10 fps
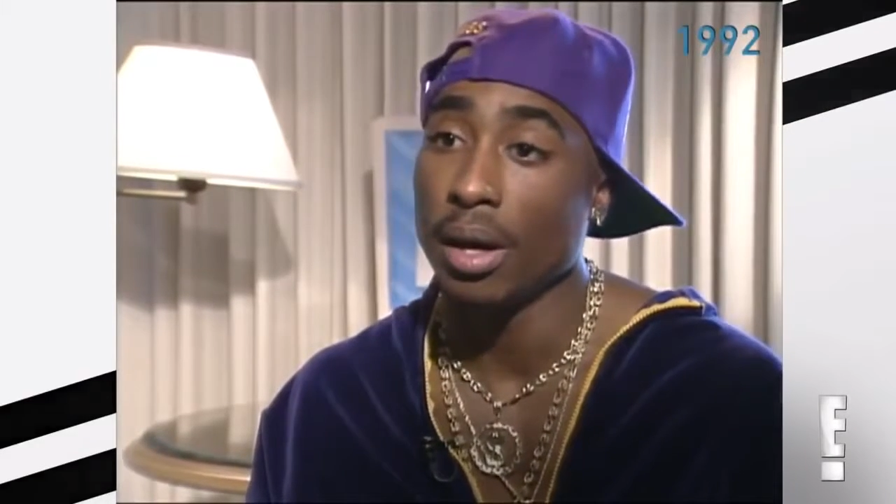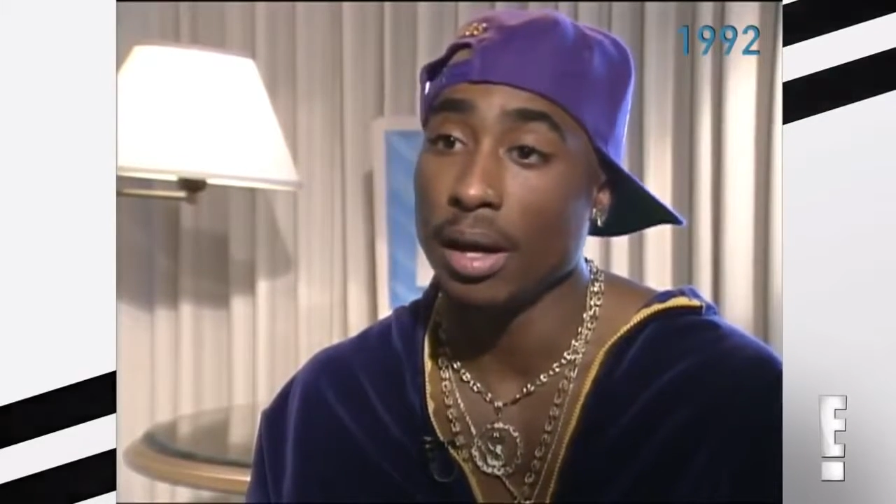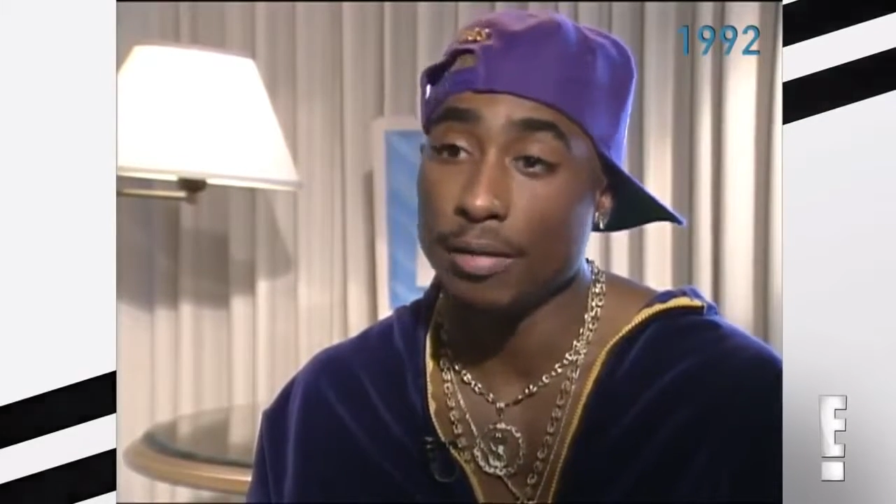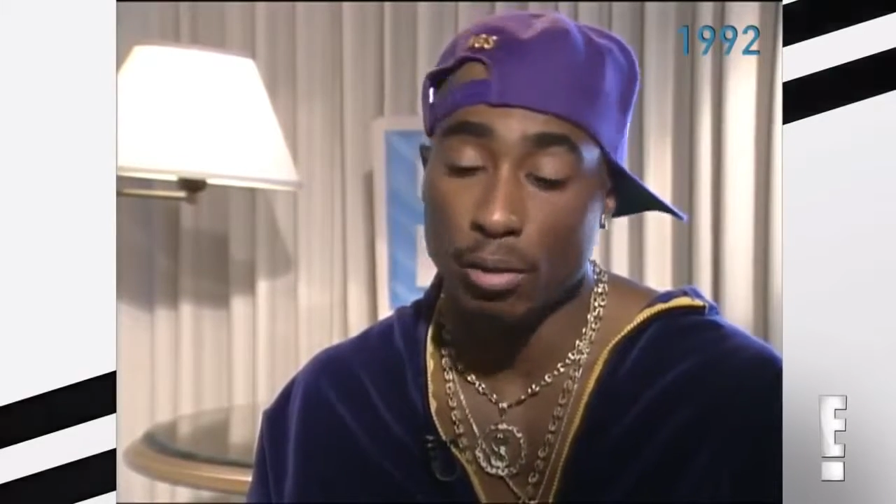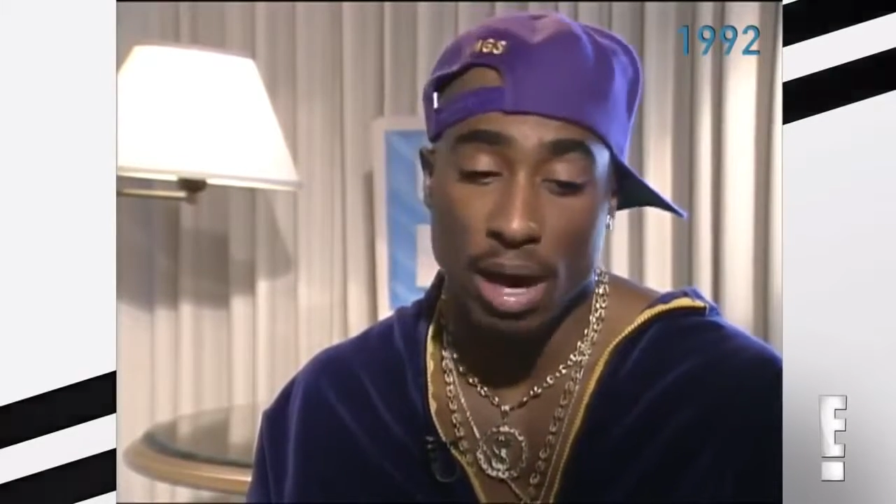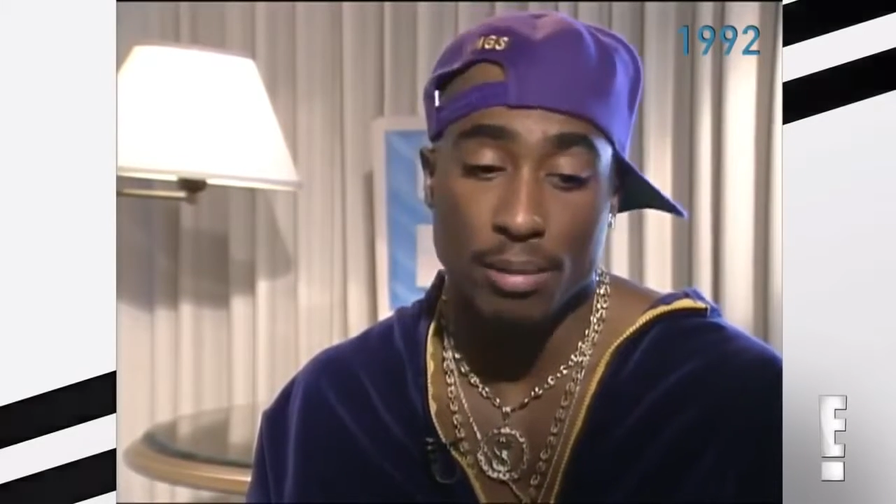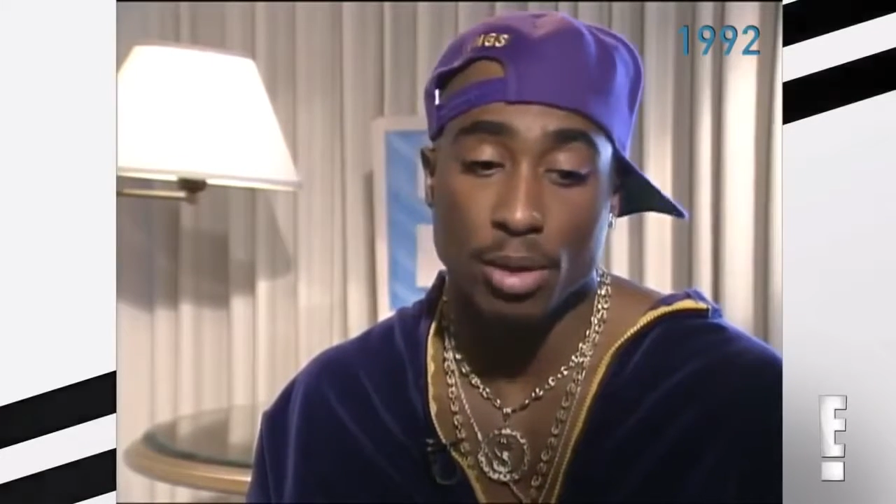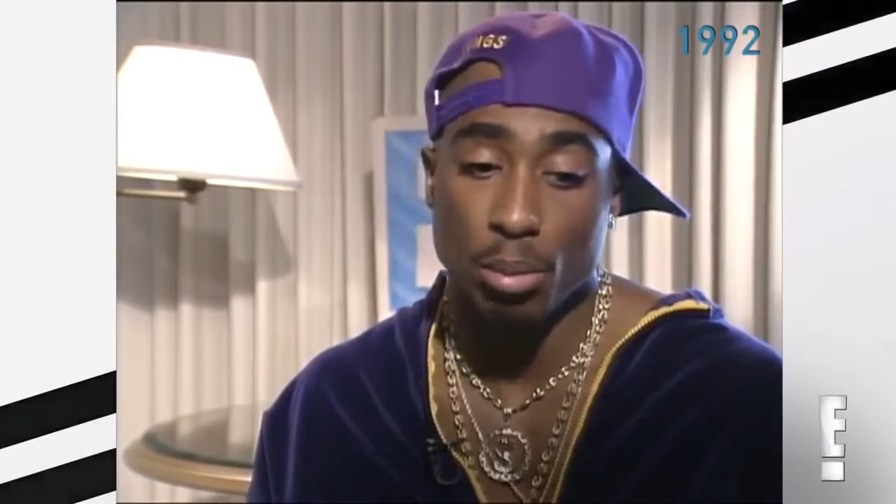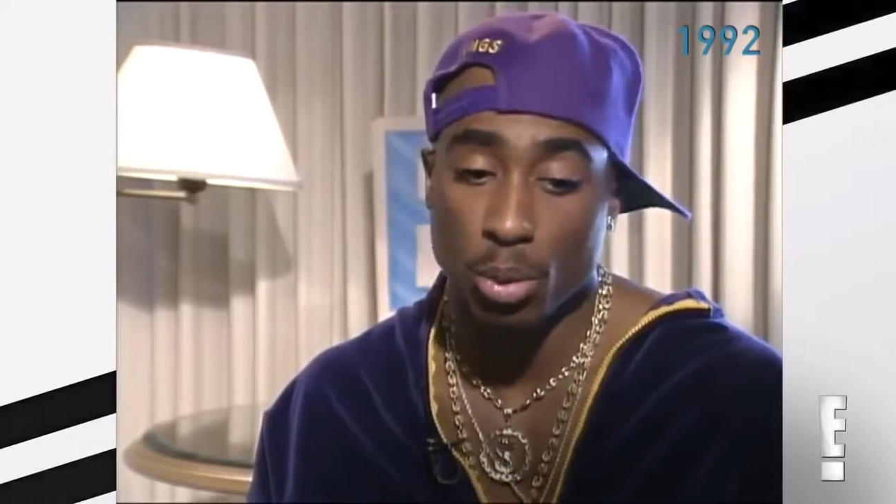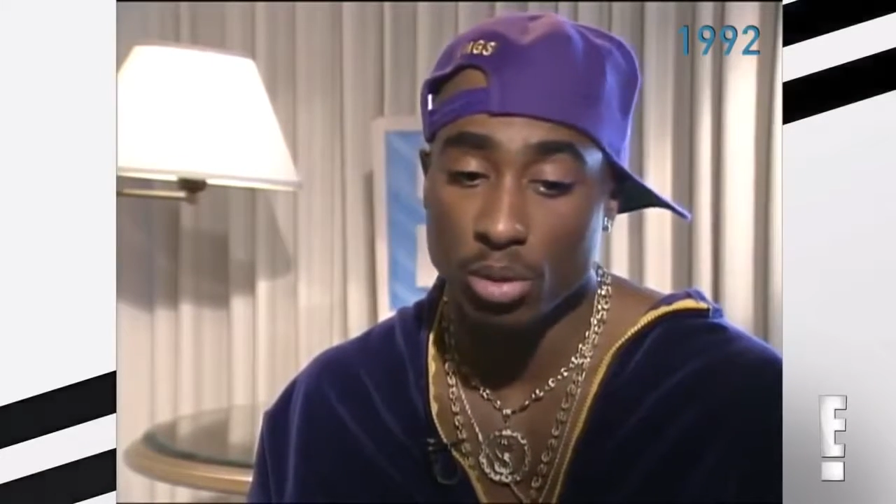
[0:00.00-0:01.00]
If you're writing
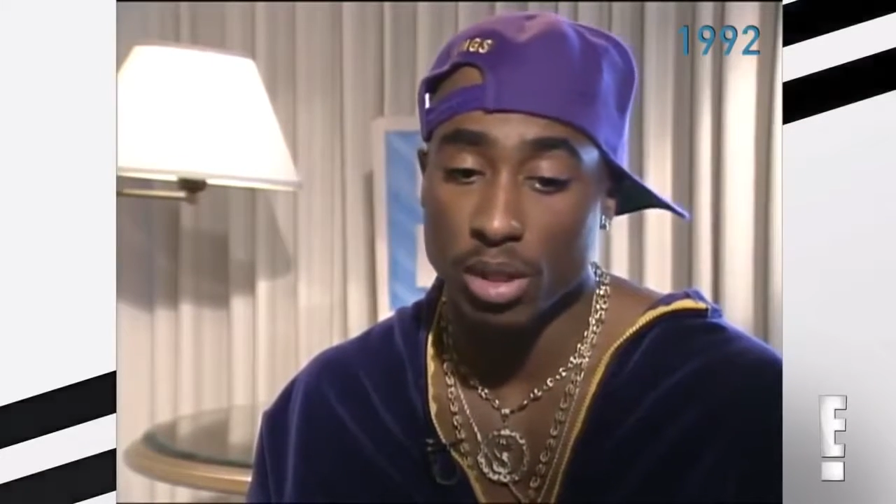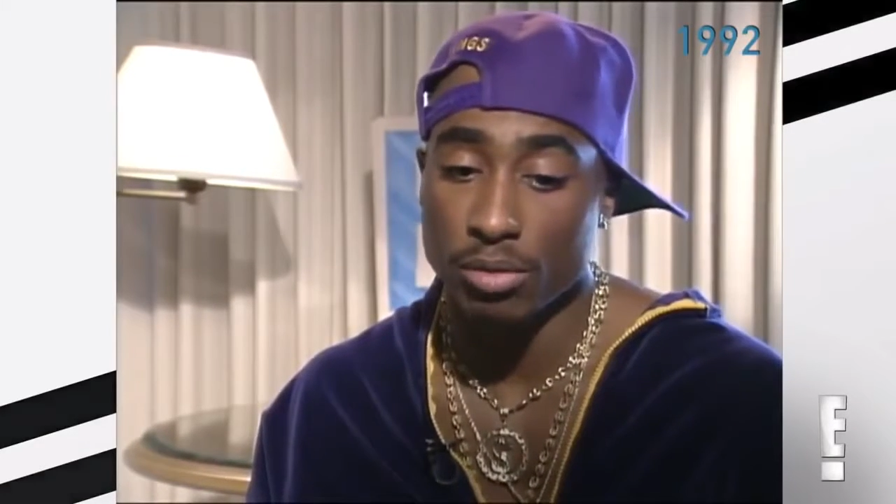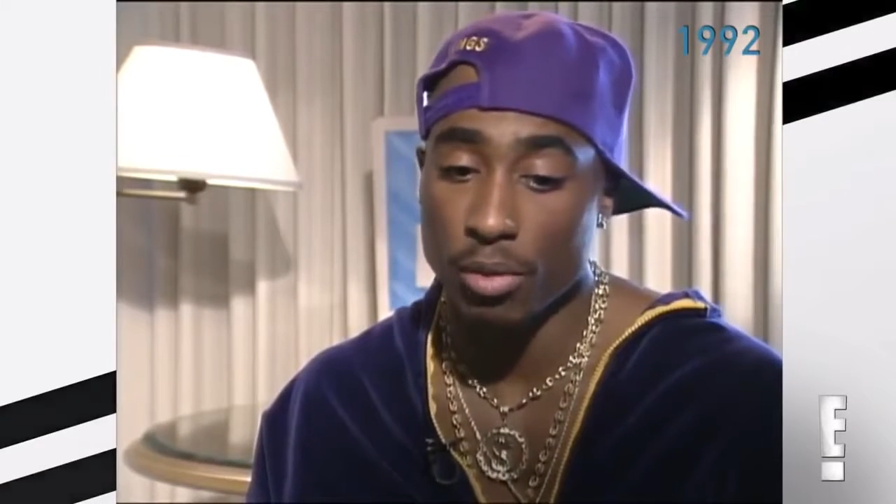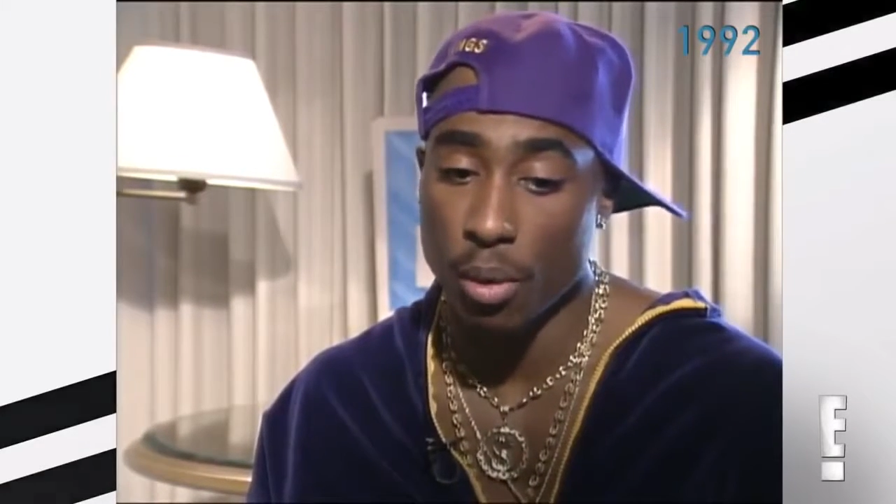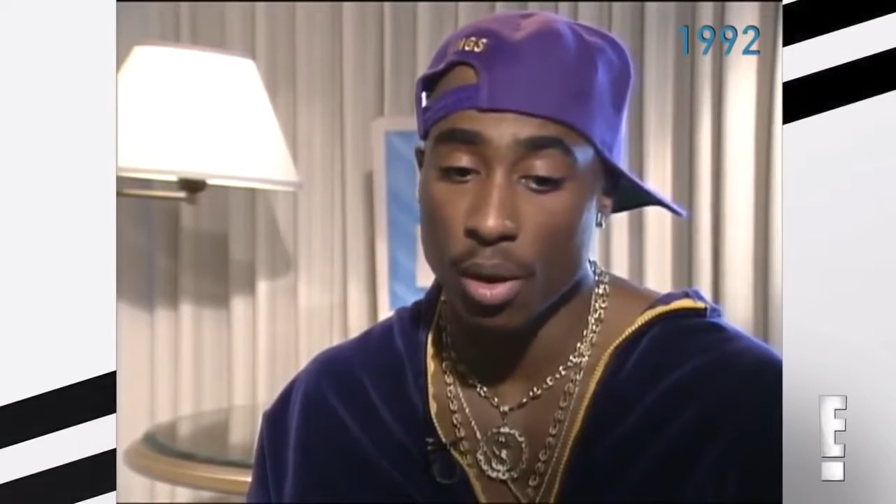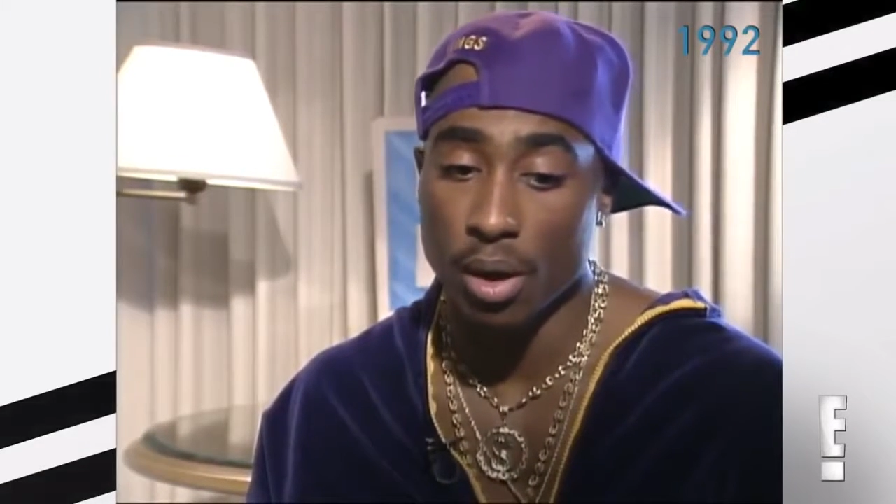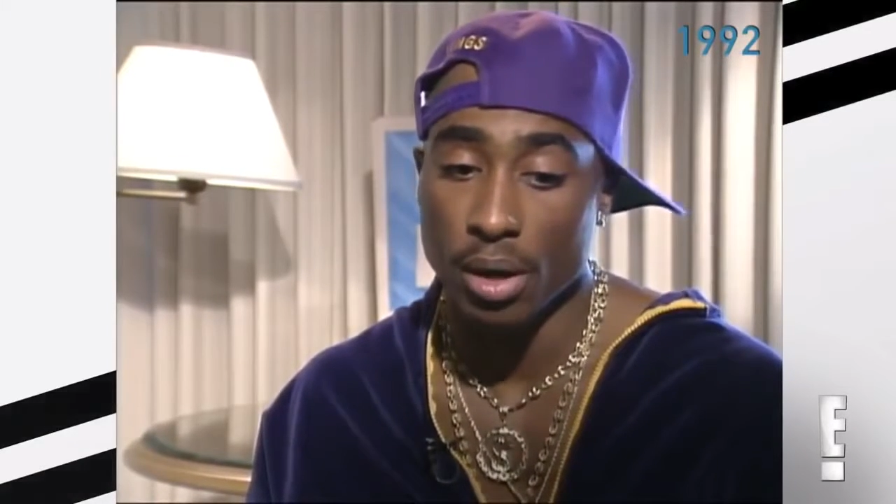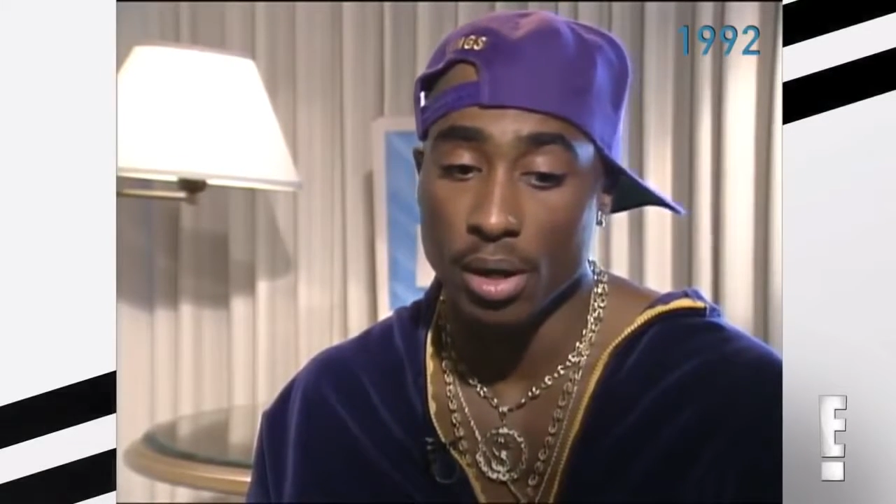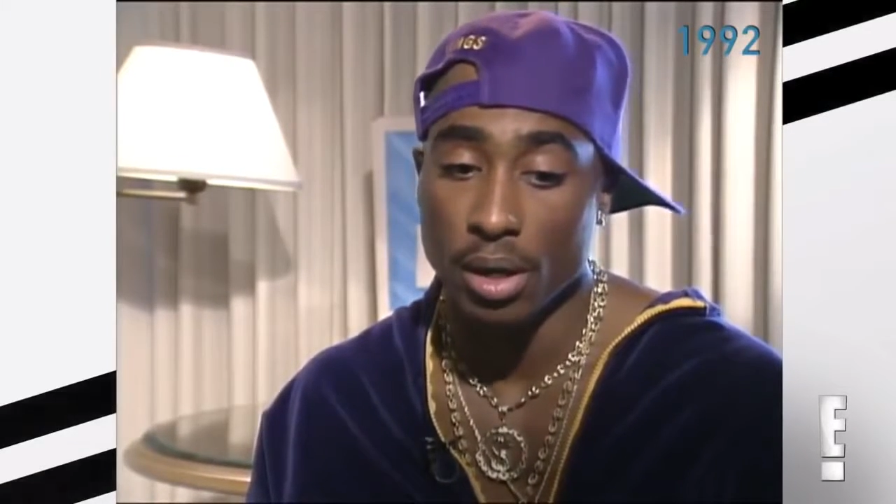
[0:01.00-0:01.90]
your music for